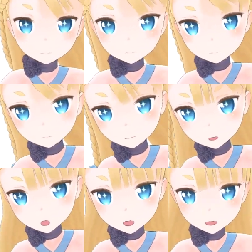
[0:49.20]
If your
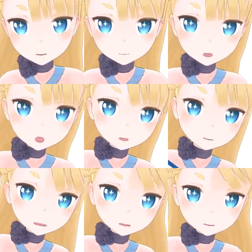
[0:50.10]
wife or
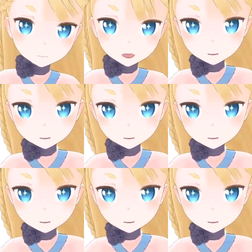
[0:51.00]
roommate is not